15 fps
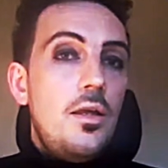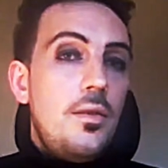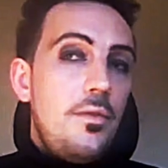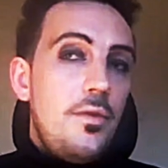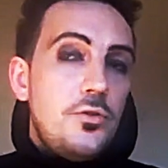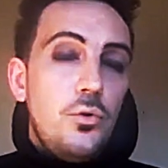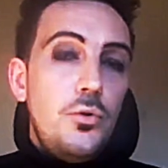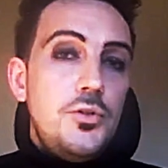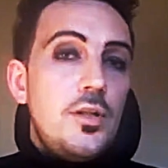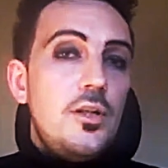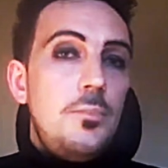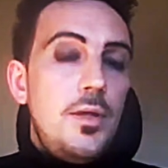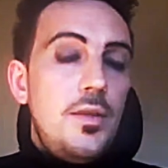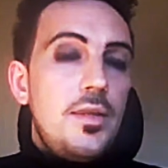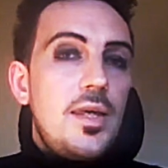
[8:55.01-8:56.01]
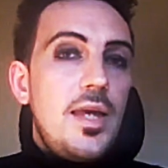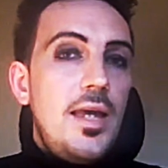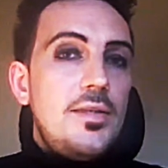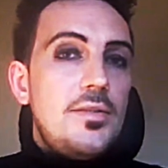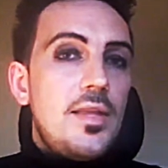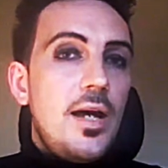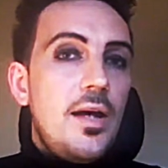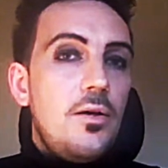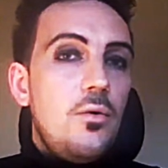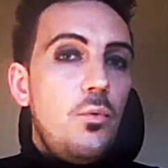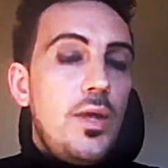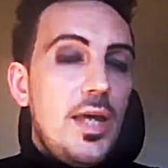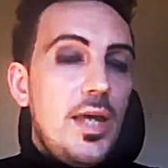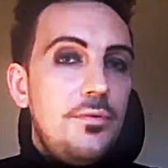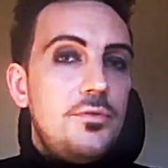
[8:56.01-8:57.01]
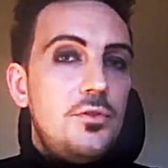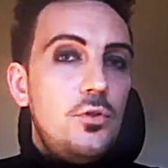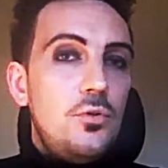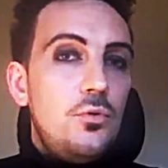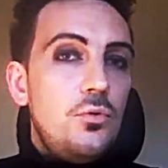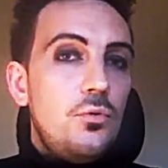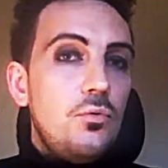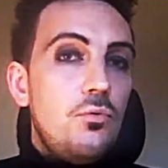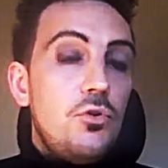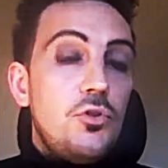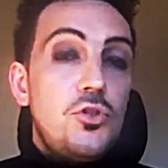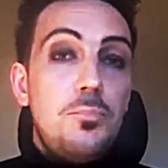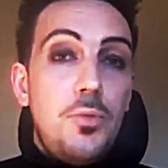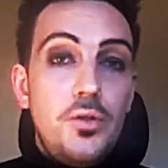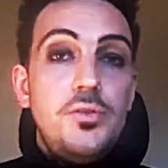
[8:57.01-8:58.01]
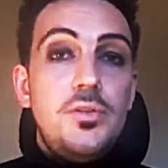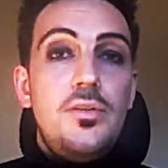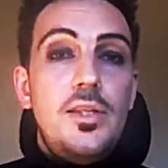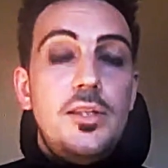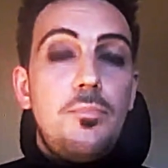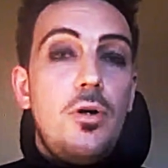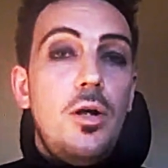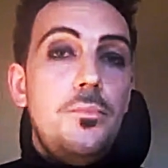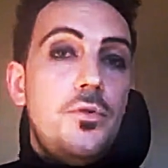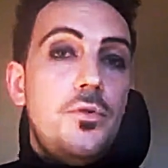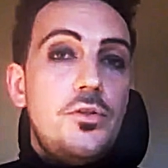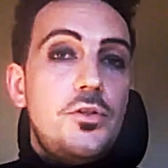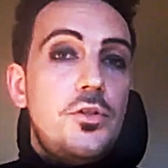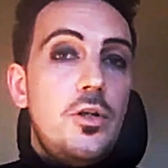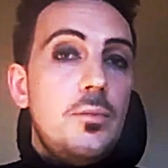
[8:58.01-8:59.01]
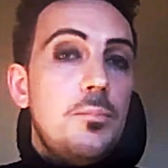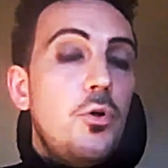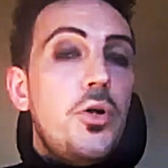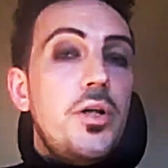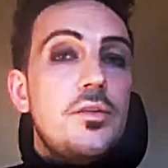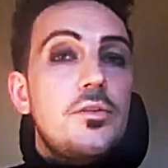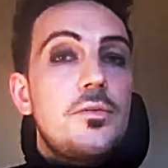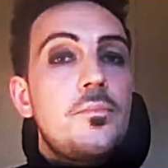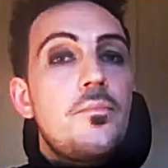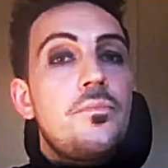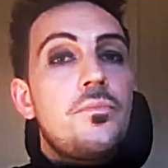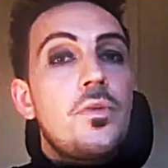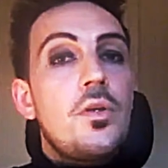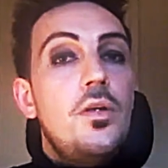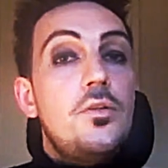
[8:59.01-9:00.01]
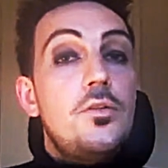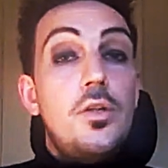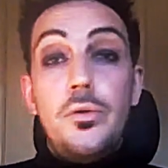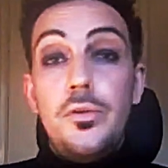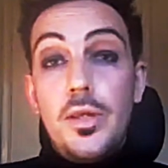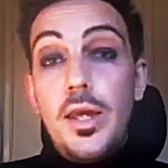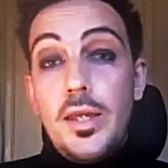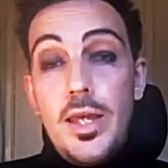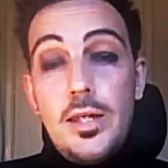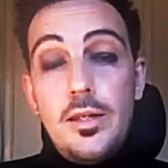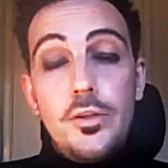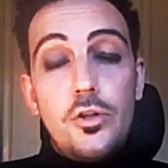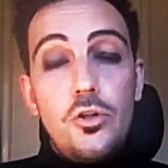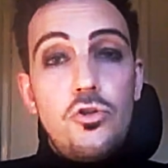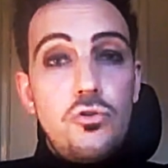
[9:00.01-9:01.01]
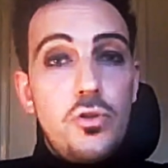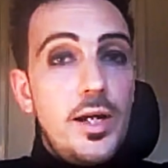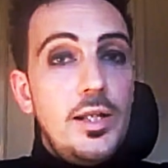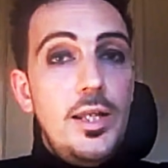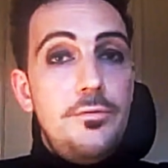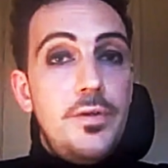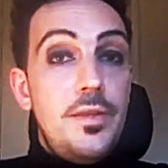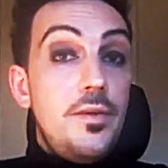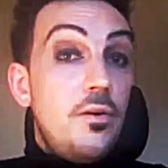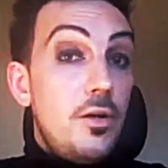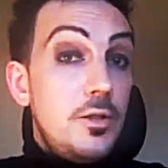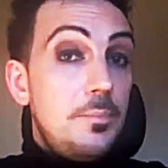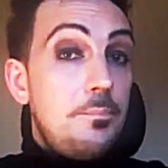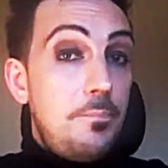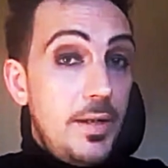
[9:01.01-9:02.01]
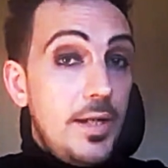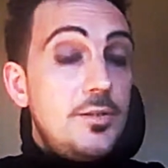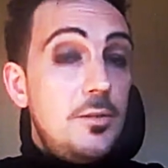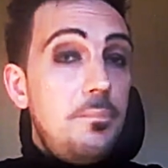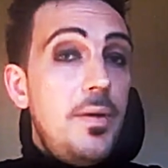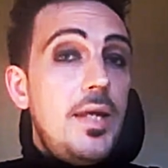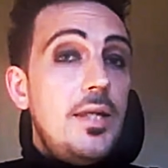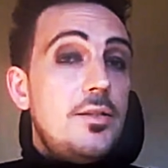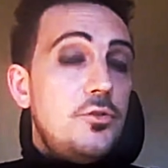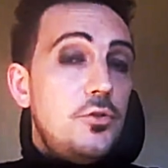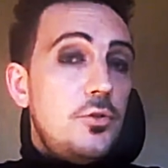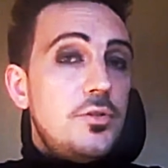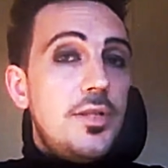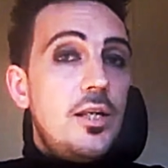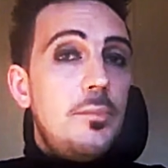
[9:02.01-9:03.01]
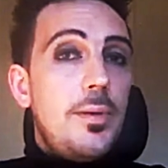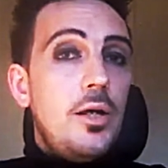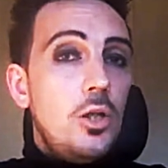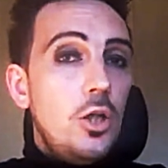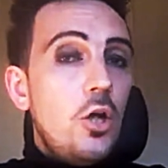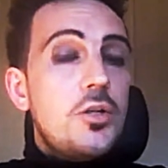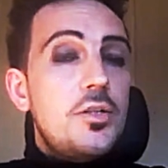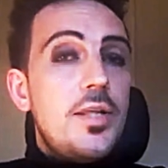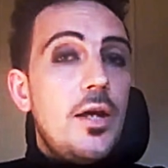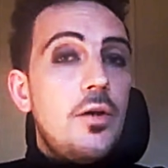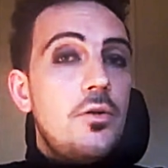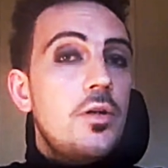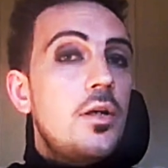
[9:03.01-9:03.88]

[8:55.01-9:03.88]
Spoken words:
it's always going to be the case that we have to respond to these problems at a certain point. So again, in the country I live in, there is a big debate, as you said, about lockdown.